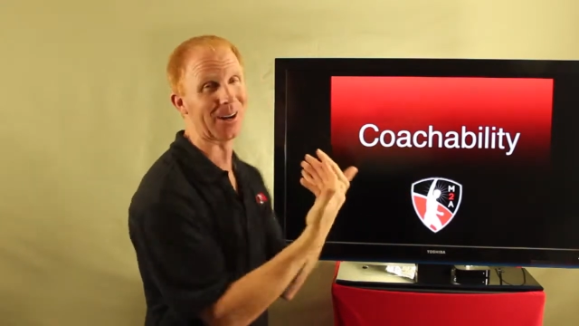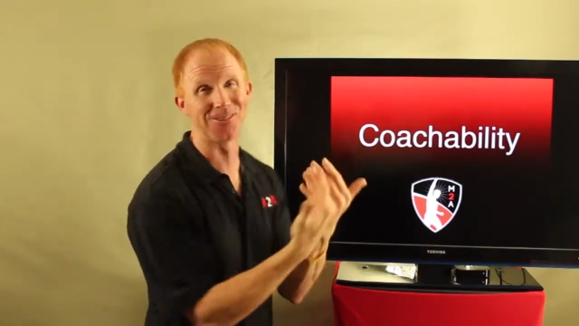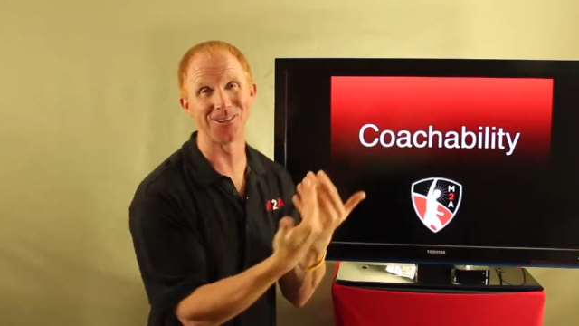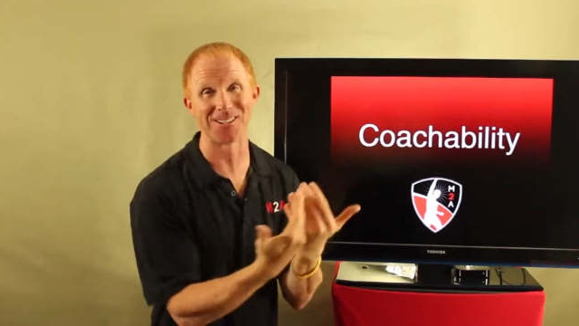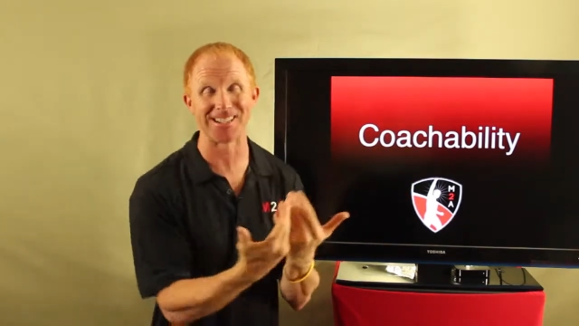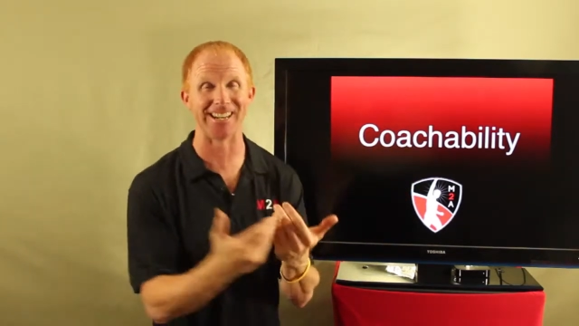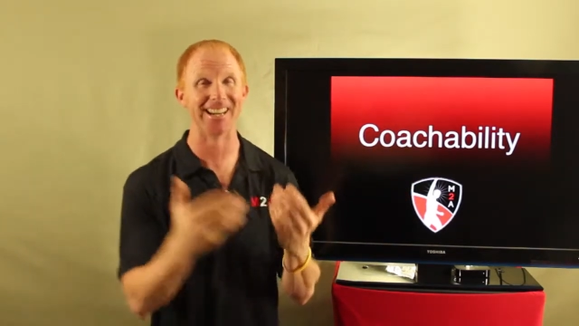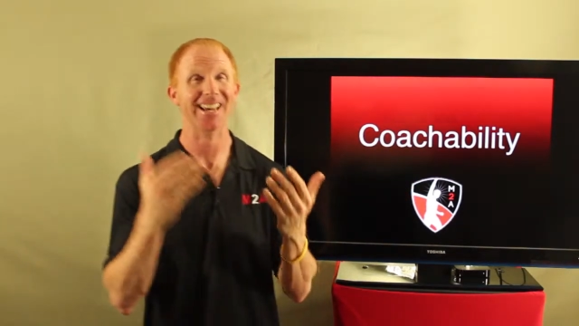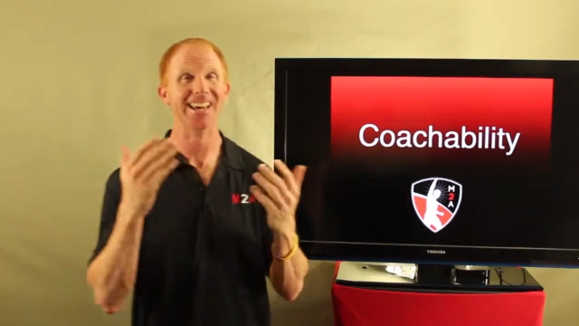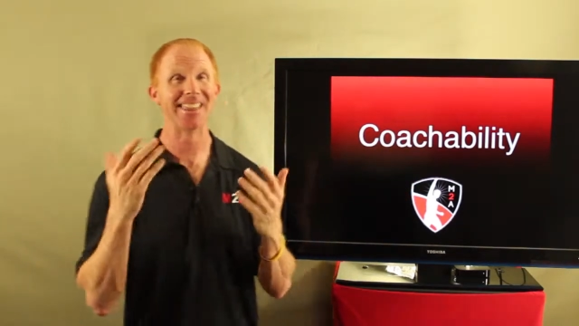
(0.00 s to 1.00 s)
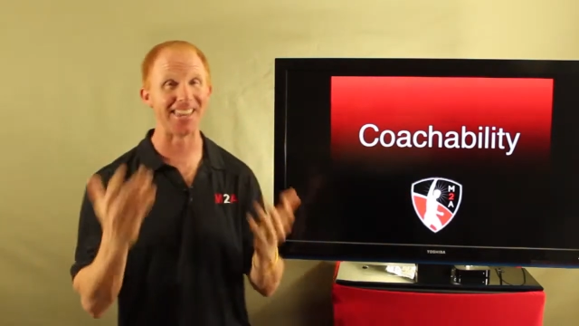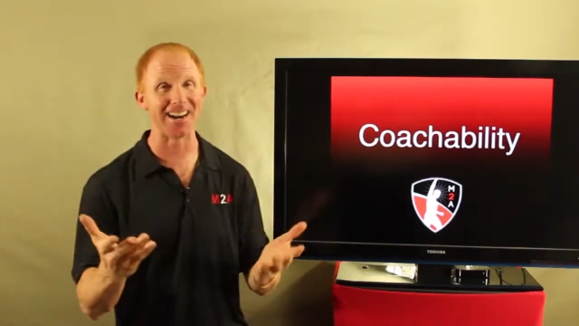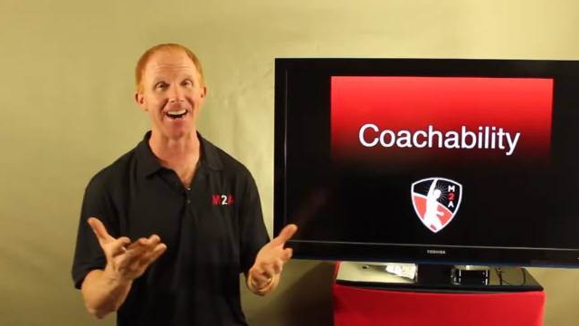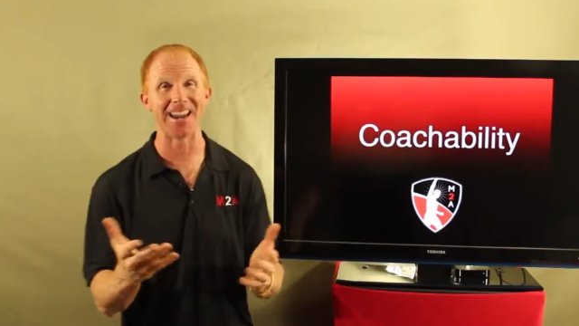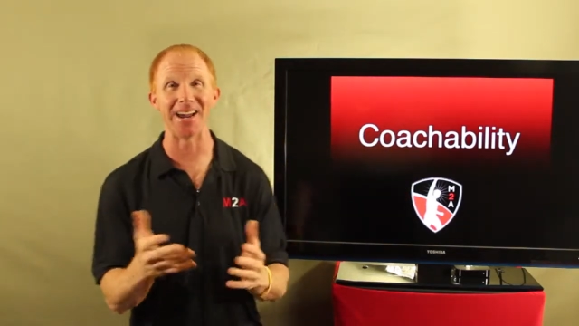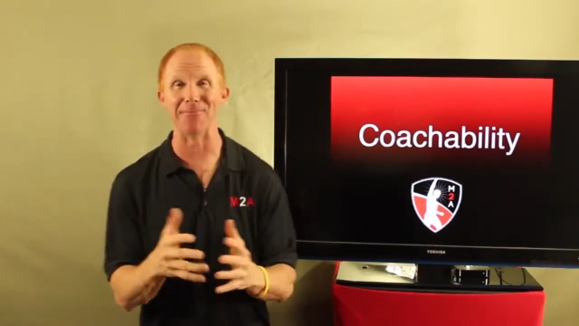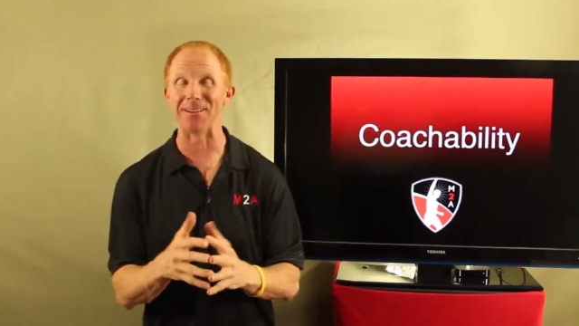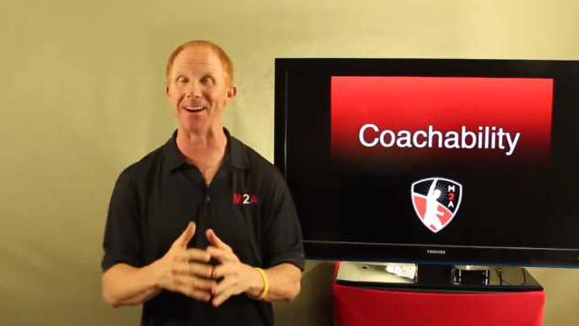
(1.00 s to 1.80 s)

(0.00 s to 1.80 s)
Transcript: interesting than I am.